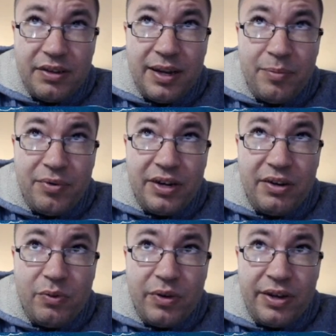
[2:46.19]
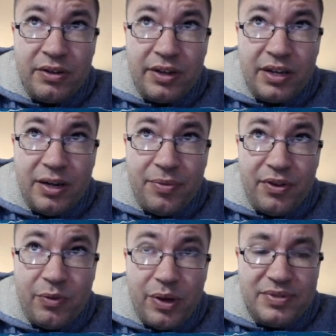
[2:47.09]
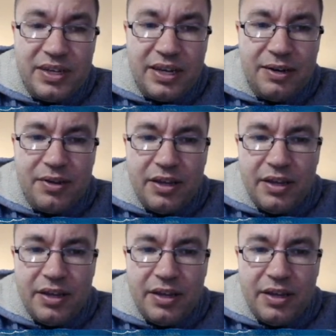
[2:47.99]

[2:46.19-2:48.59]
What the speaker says: number here where you can look it up on their website,